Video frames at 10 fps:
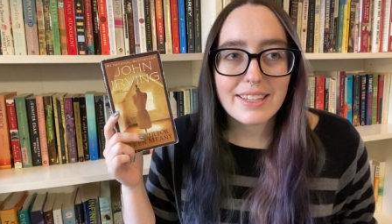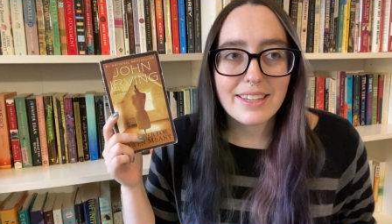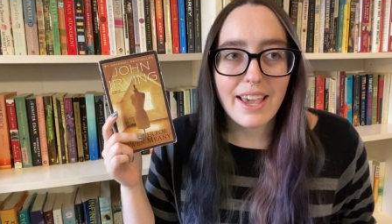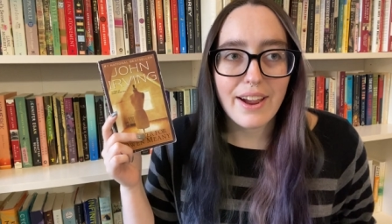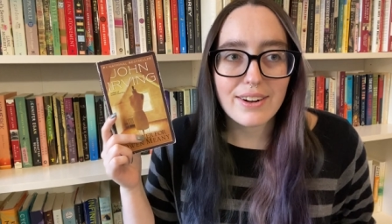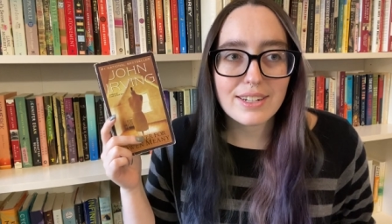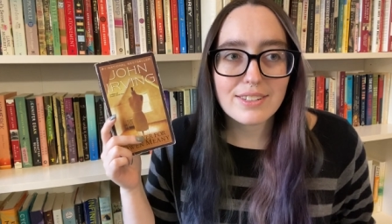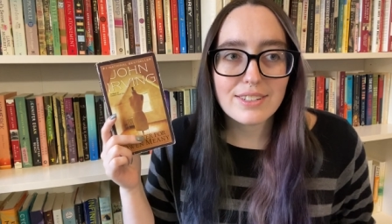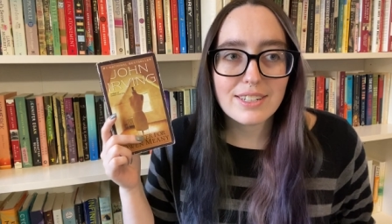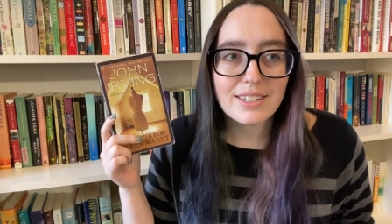
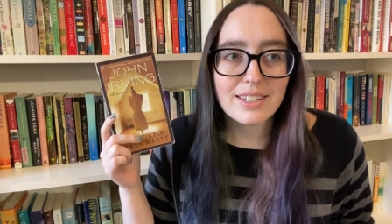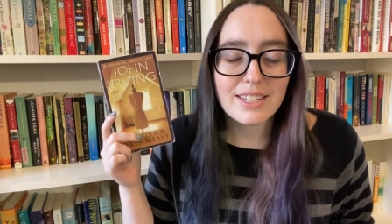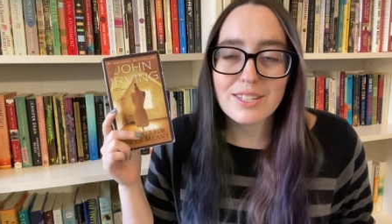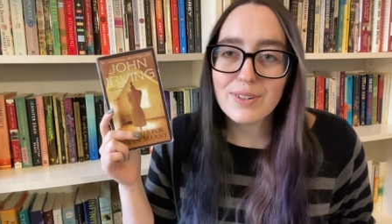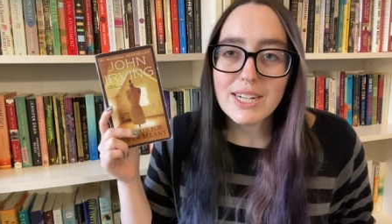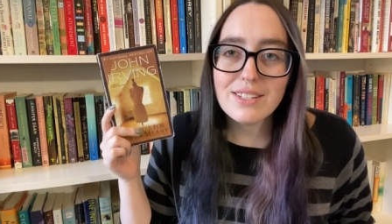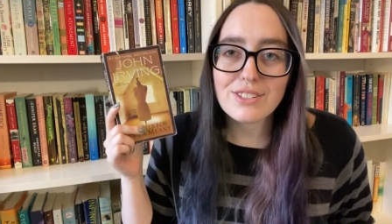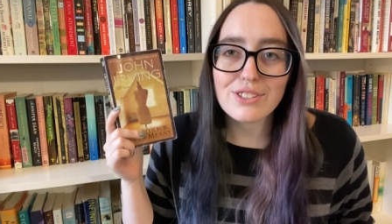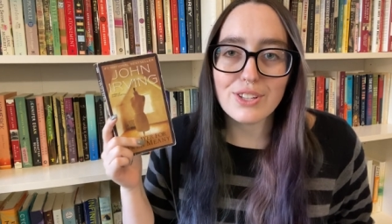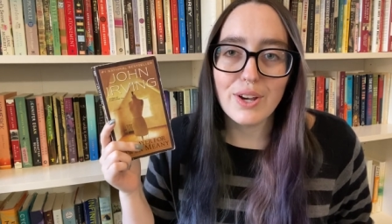character, it's a very
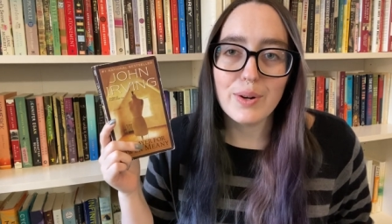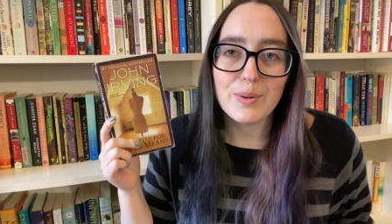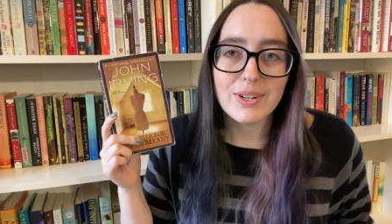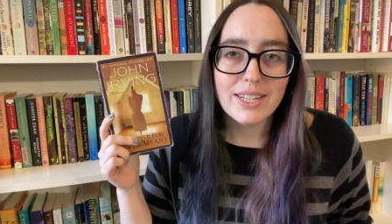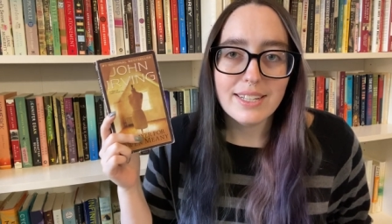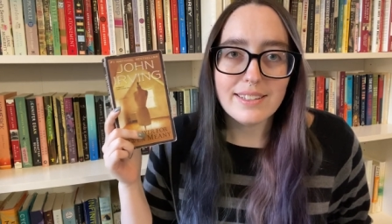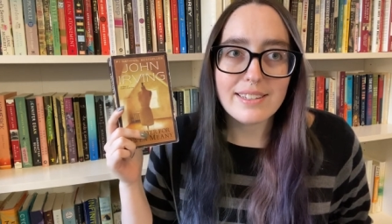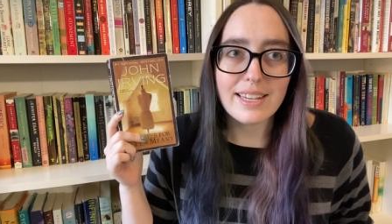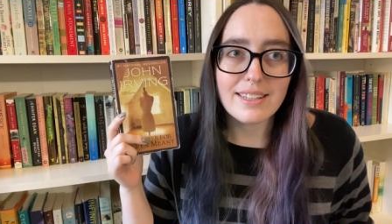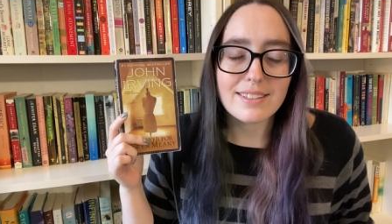slow,
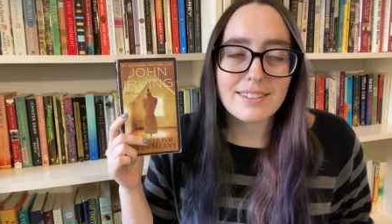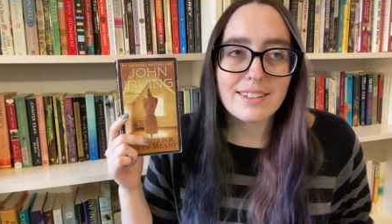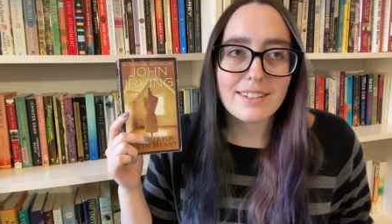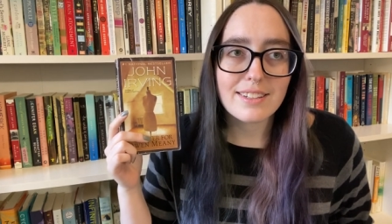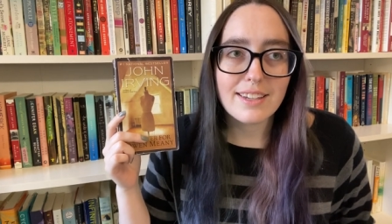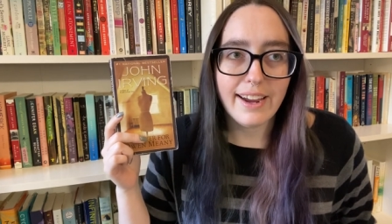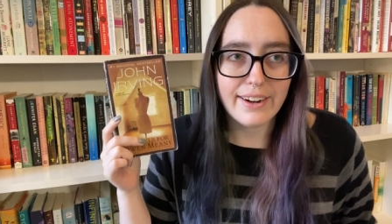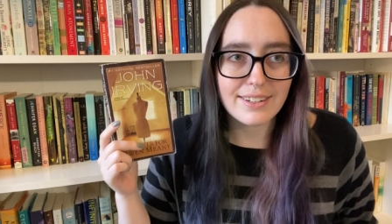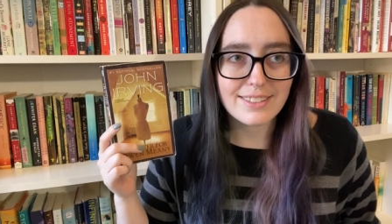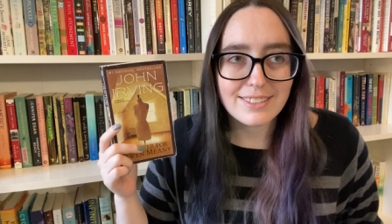dense
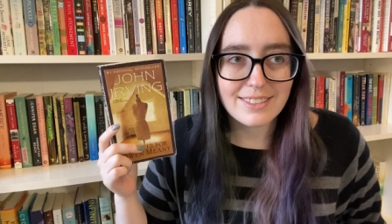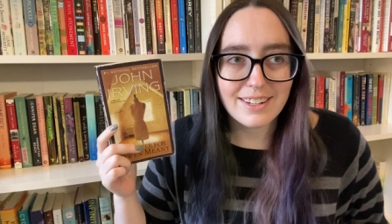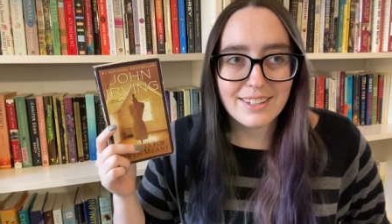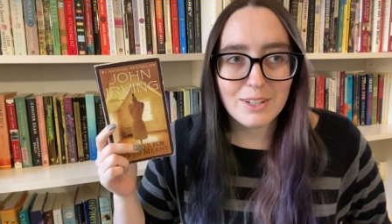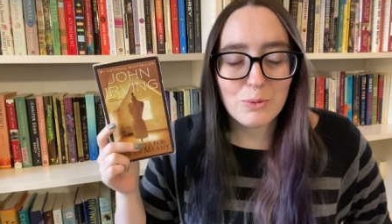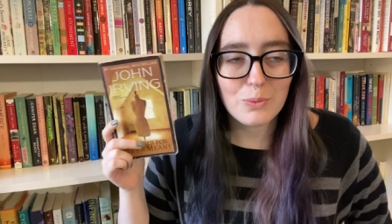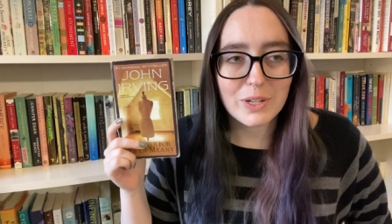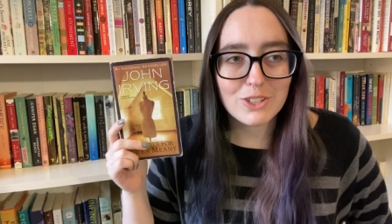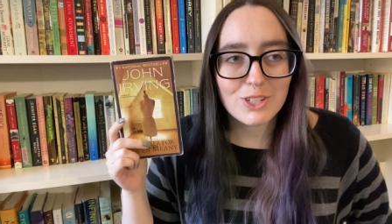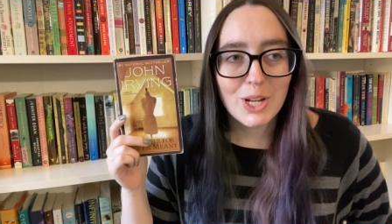character study,
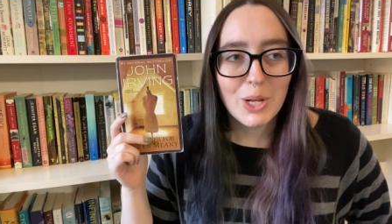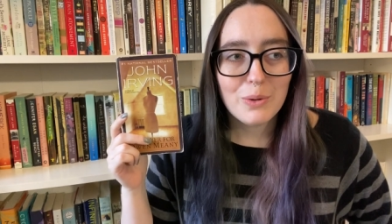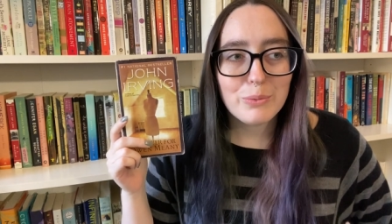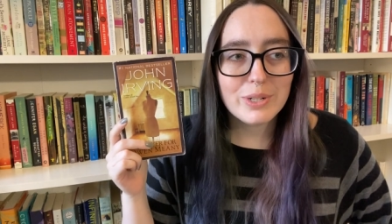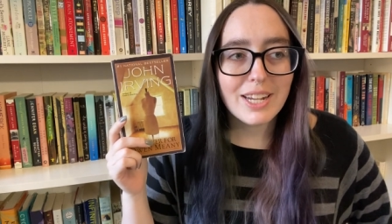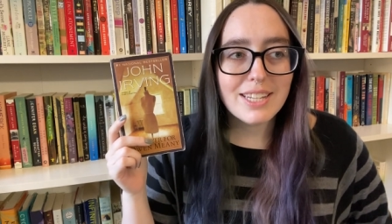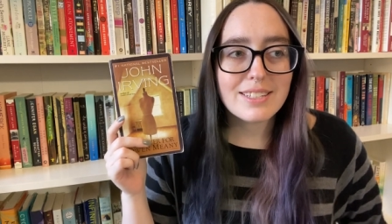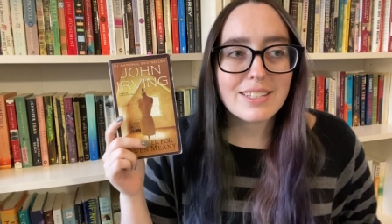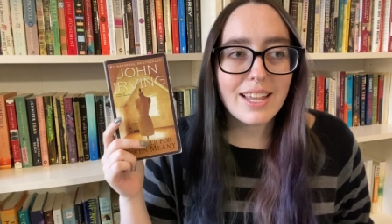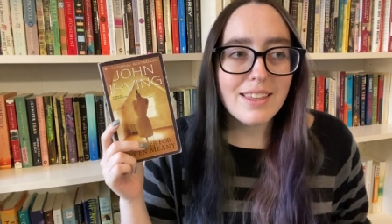which when I
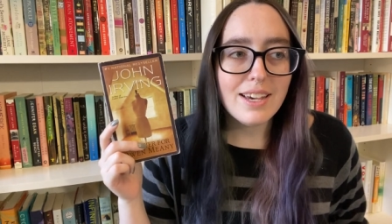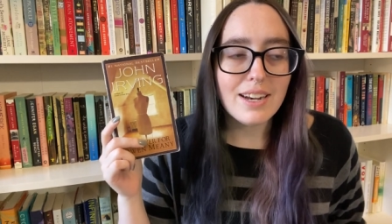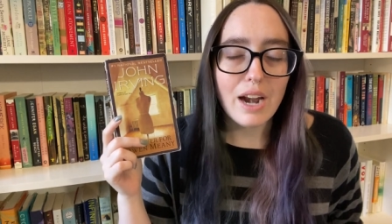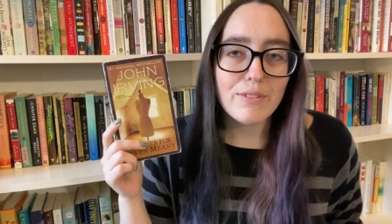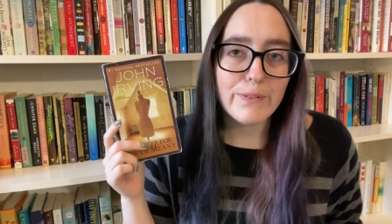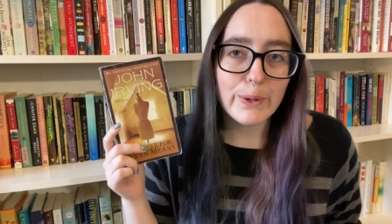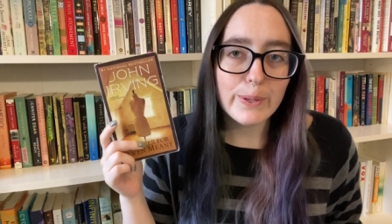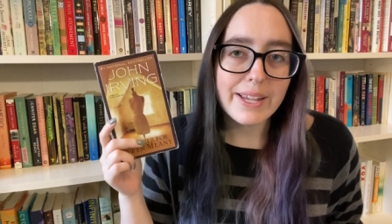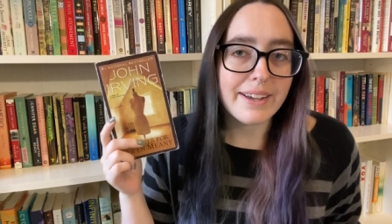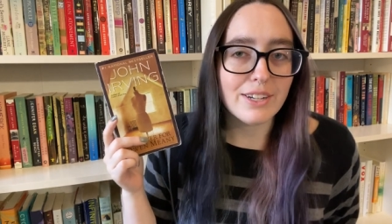say that, I feel
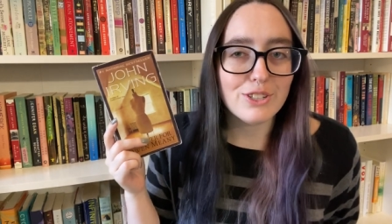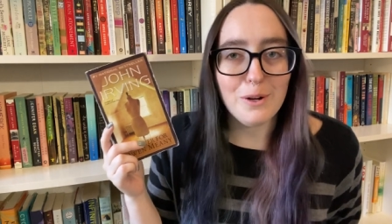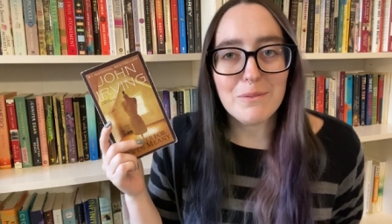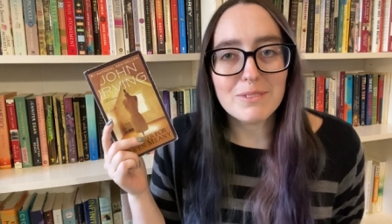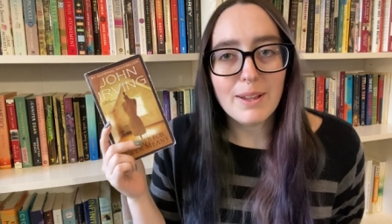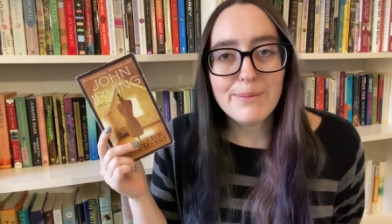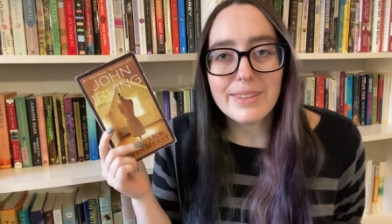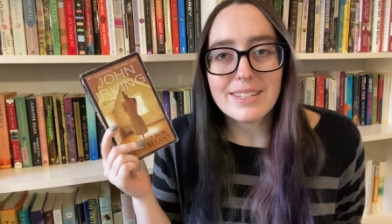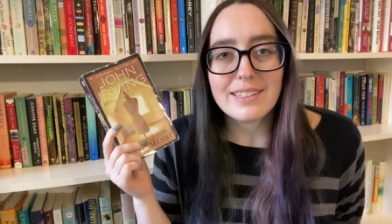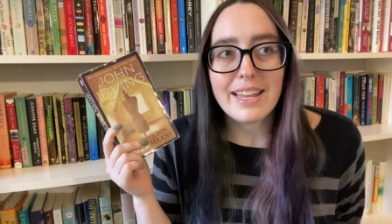like I should have loved
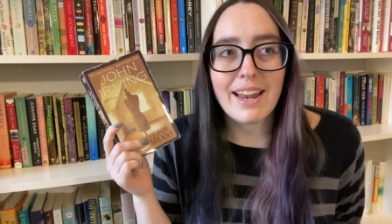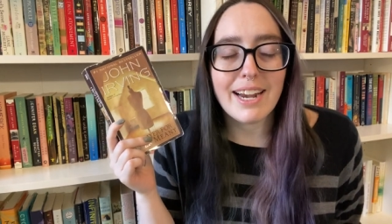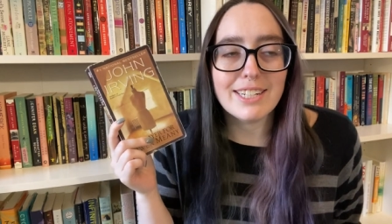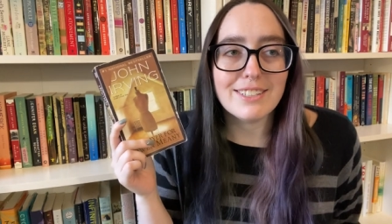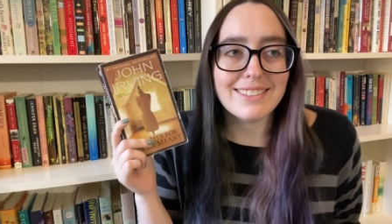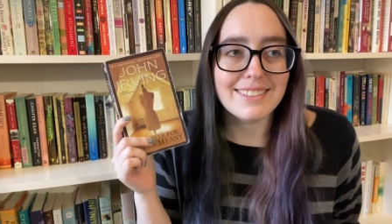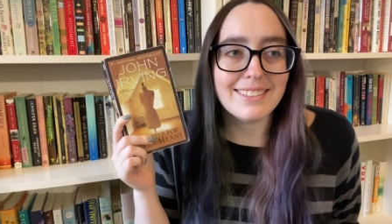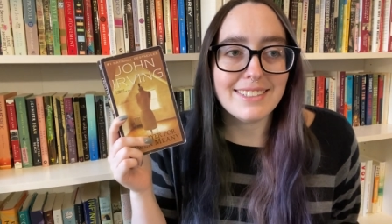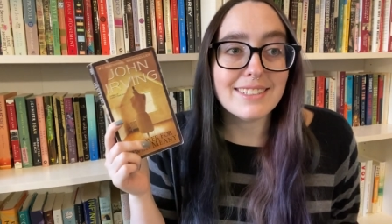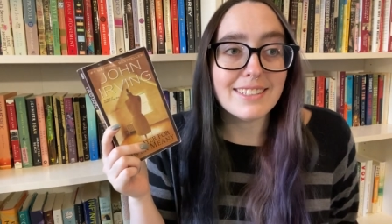this and I just
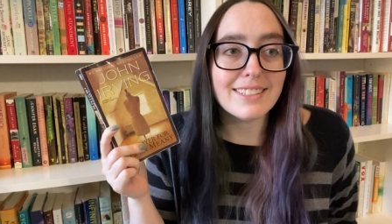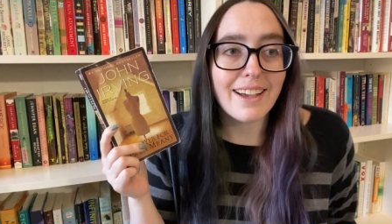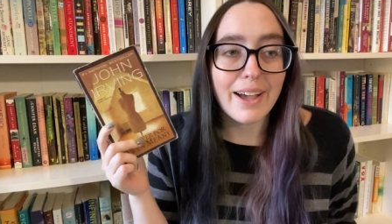didn't.